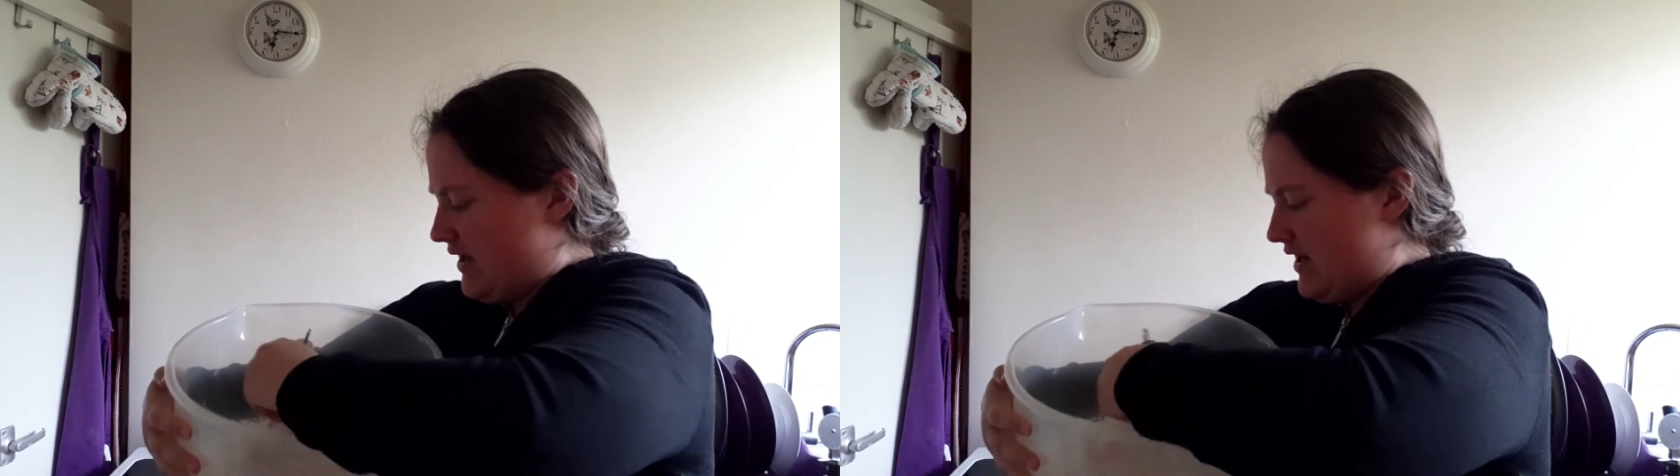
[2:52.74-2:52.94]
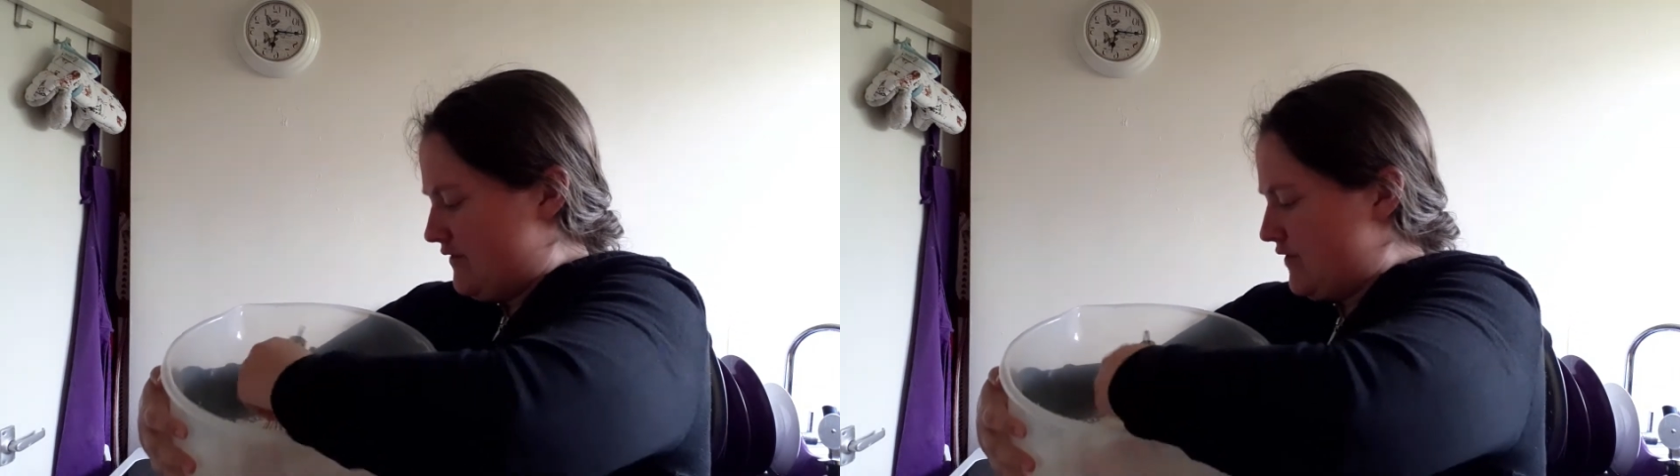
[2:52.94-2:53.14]

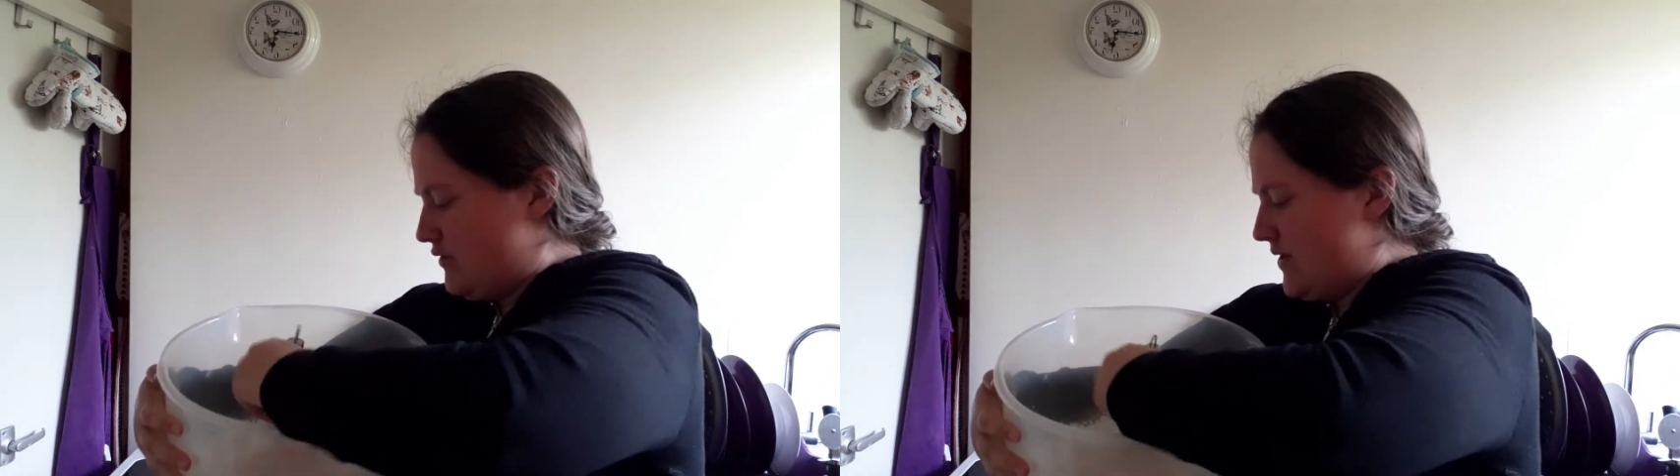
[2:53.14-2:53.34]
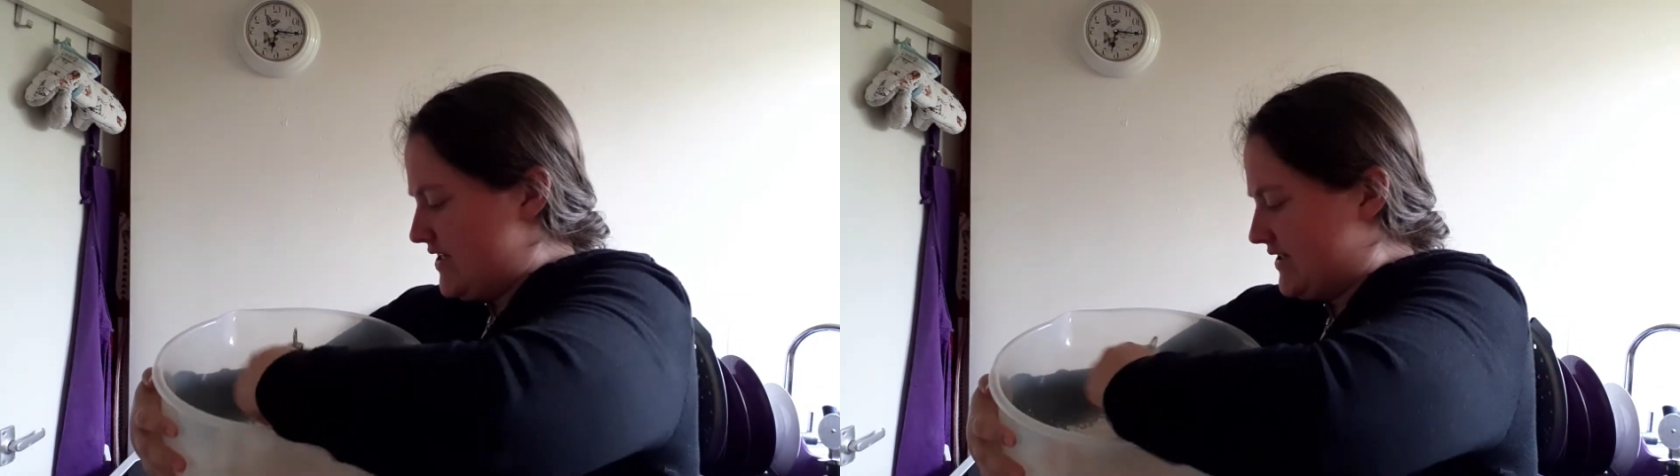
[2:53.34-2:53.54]
And I've got
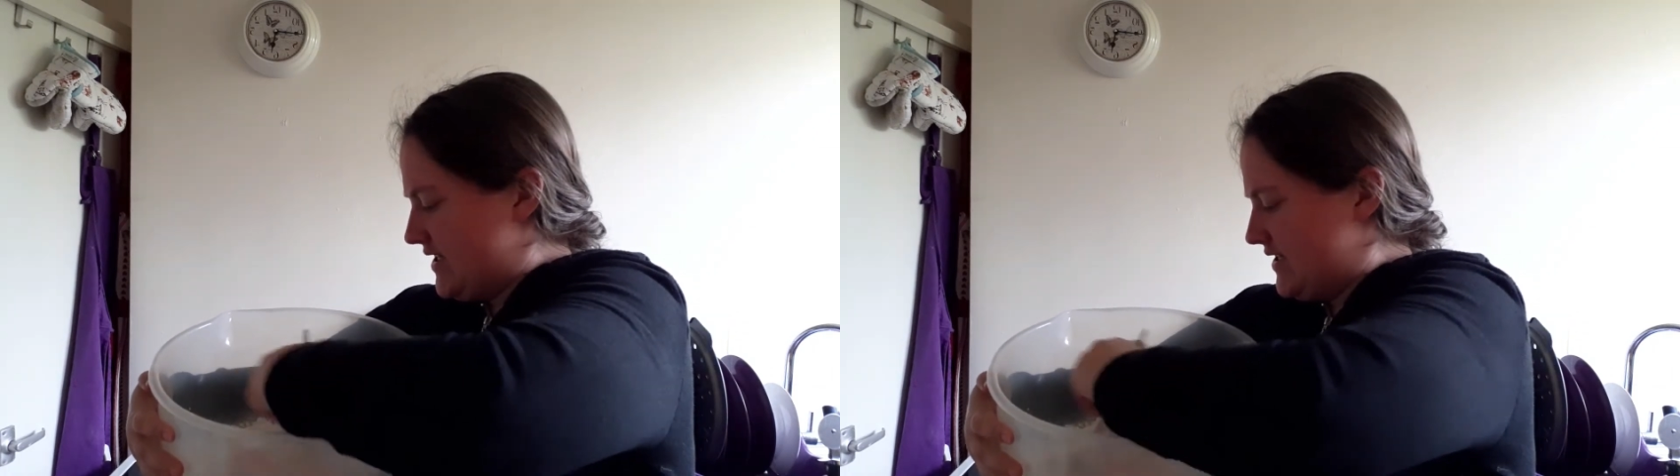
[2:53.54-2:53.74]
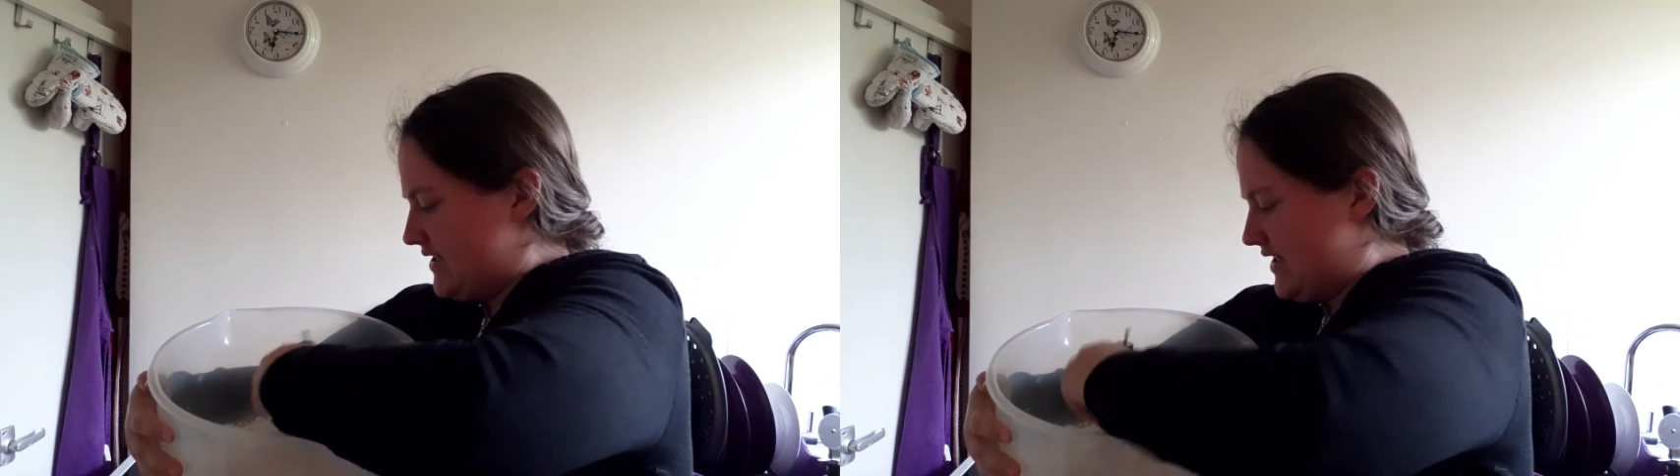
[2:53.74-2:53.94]
to whisk
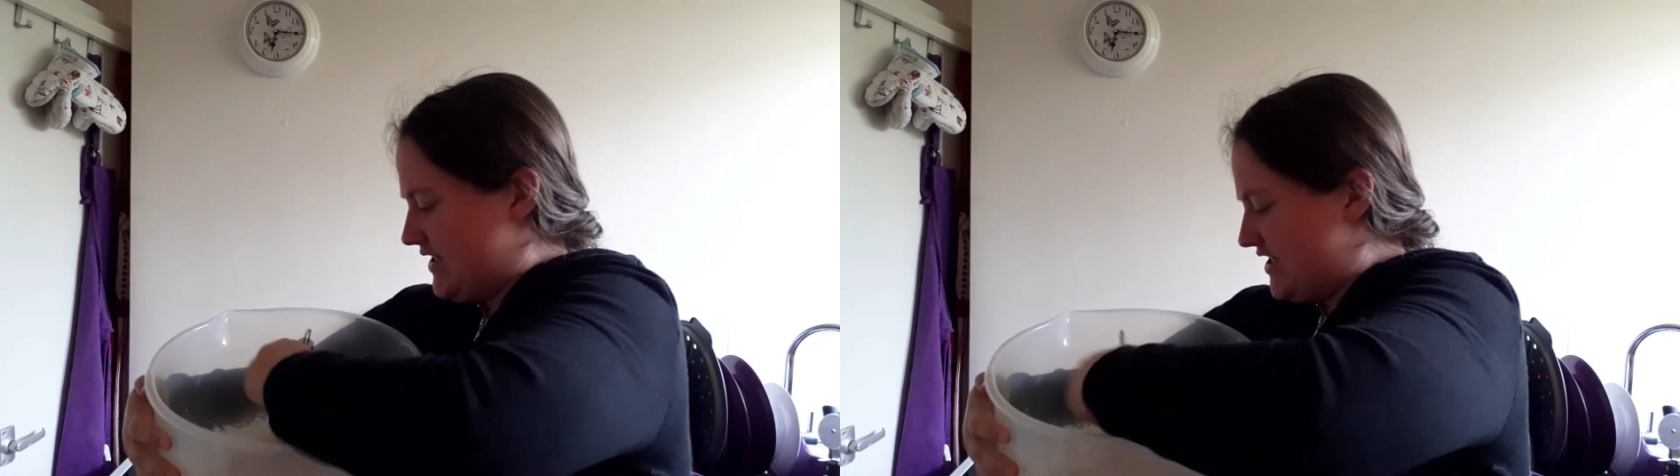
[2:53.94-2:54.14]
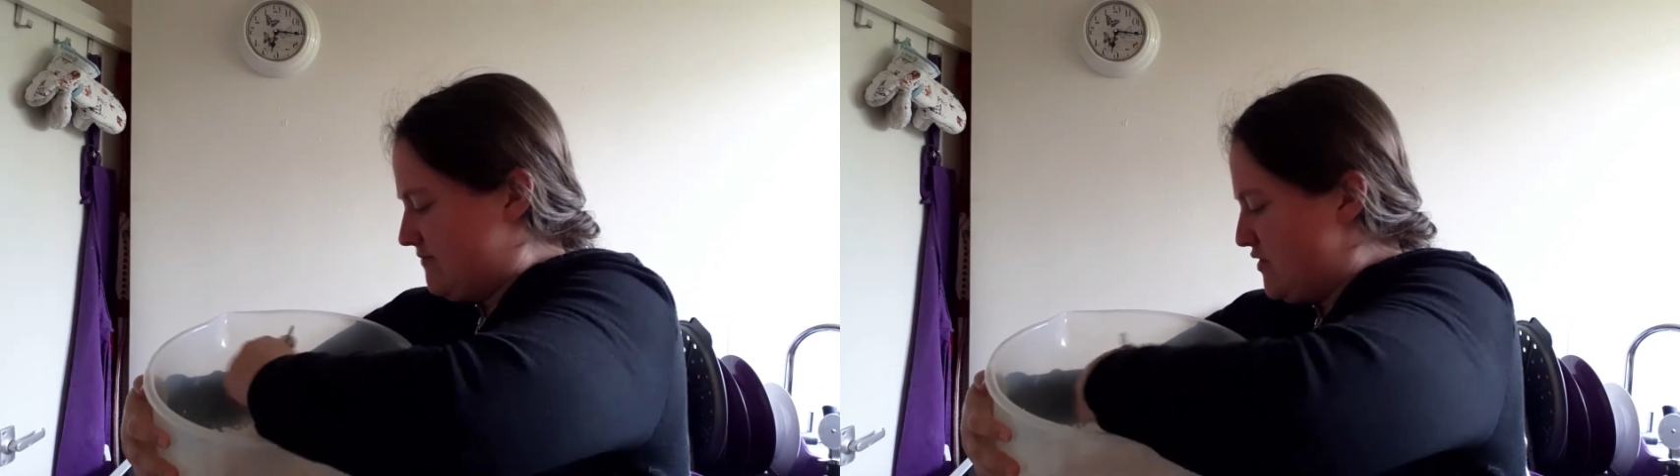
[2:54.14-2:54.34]
this until
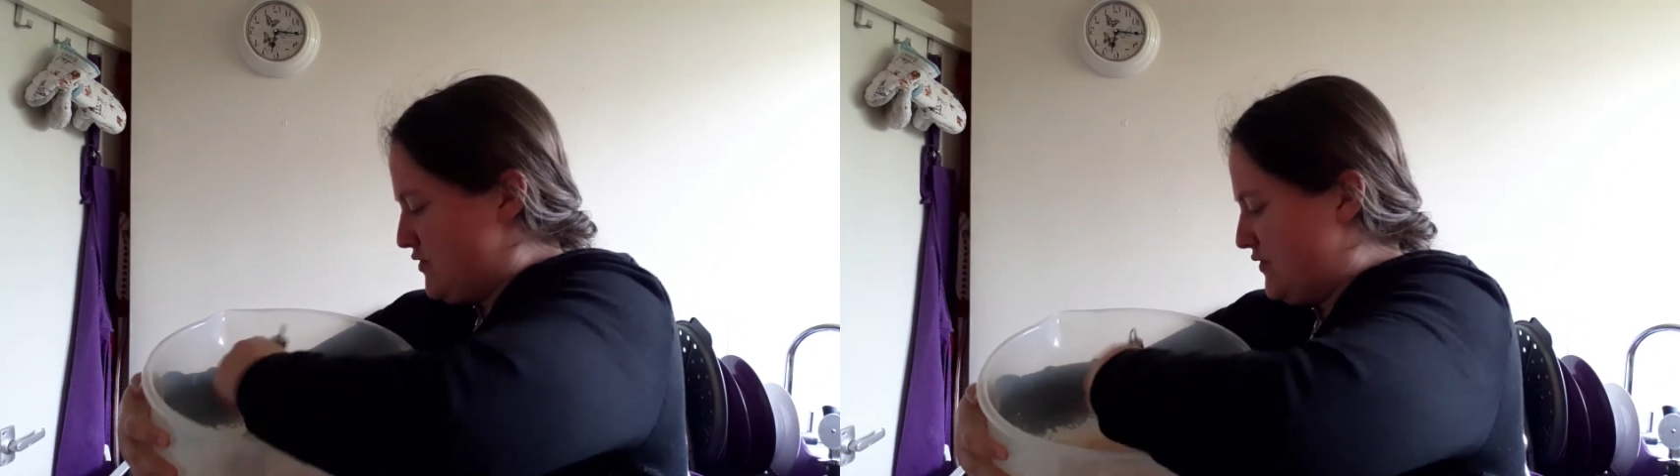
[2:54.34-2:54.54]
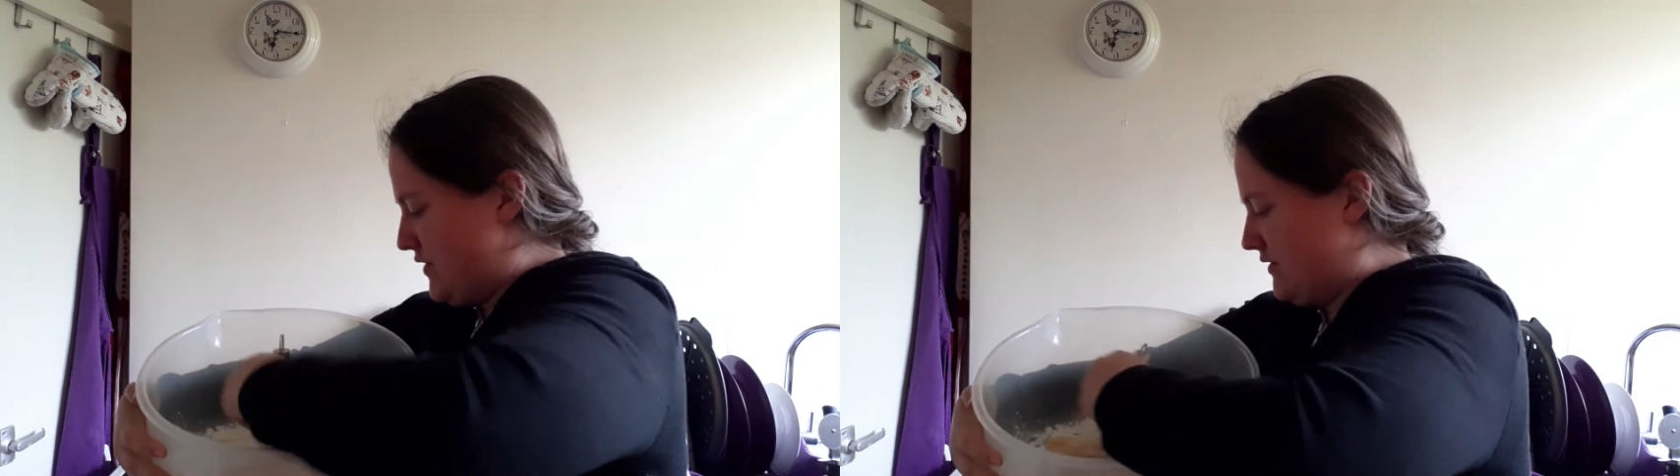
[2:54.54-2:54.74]
it's
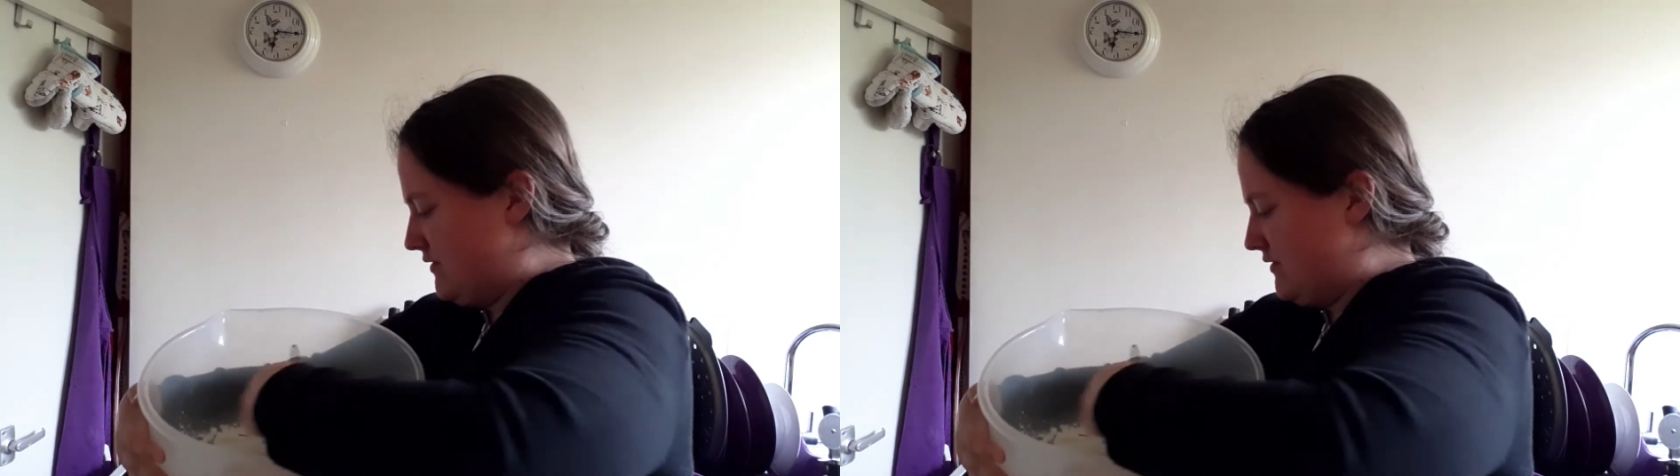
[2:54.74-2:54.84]
smooth.